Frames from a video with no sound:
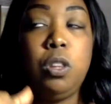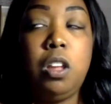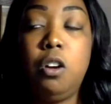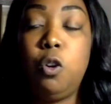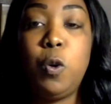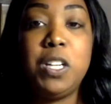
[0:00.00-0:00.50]

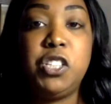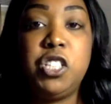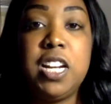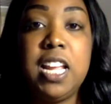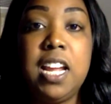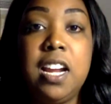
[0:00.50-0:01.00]
long
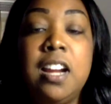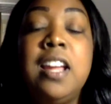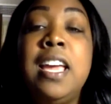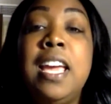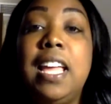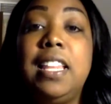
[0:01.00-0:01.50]
questionnaire,
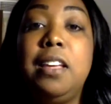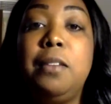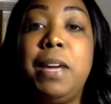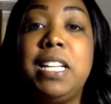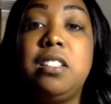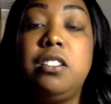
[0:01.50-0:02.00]
and then
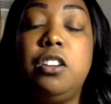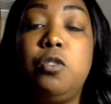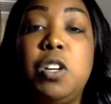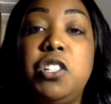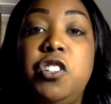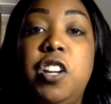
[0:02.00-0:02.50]
based on your
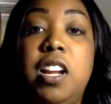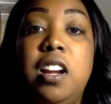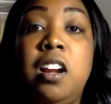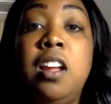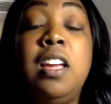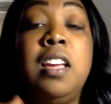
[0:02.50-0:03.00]

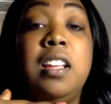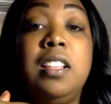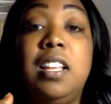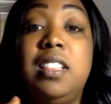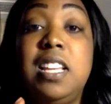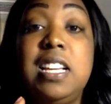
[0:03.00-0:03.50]
questionnaire,
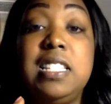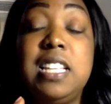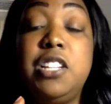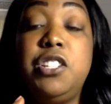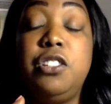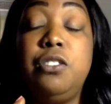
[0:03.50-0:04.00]
the things
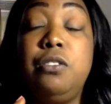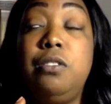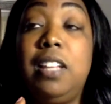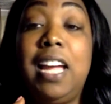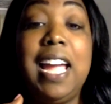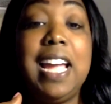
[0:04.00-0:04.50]
that you
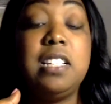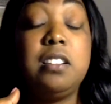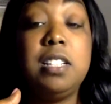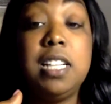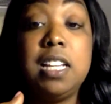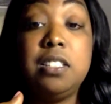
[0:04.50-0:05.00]
like answer
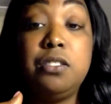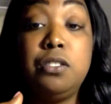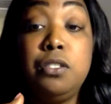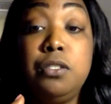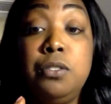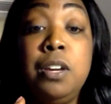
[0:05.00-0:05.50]
yes
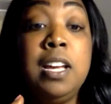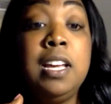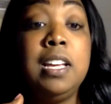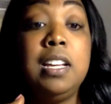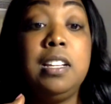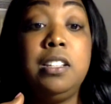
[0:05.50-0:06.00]
to,
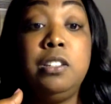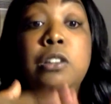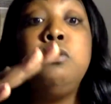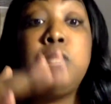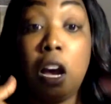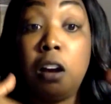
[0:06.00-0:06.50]

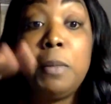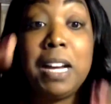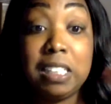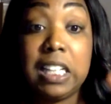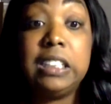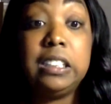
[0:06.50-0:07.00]
you talk about
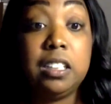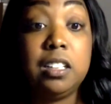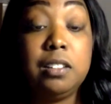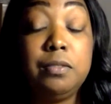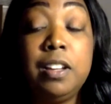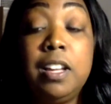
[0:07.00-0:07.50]
that
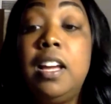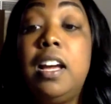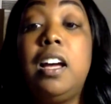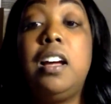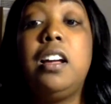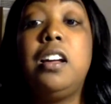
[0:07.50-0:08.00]
stuff.
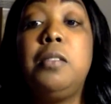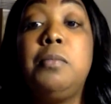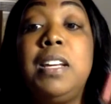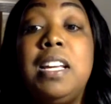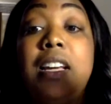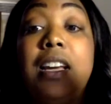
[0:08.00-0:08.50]
And
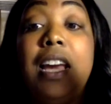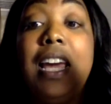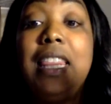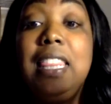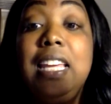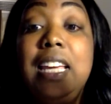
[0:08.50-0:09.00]

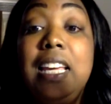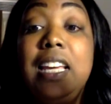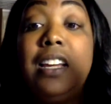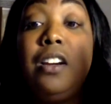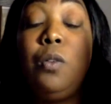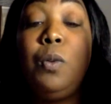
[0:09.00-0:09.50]

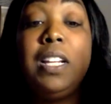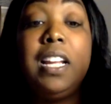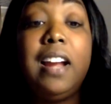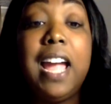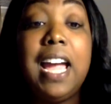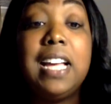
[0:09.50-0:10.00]
then when
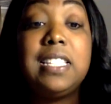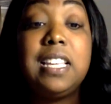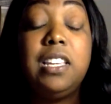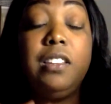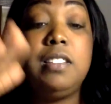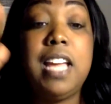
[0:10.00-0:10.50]
they're
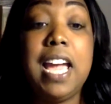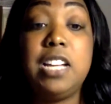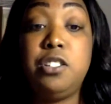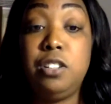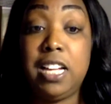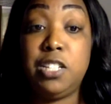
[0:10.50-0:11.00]
asking you, they ask
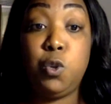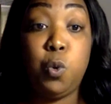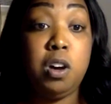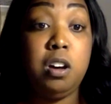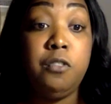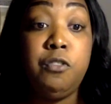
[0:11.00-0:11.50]
you like
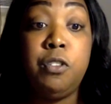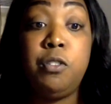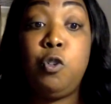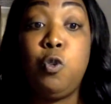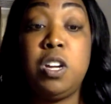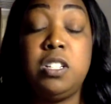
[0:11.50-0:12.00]
12
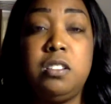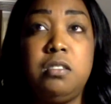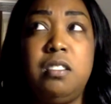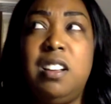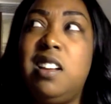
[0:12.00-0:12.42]
questions,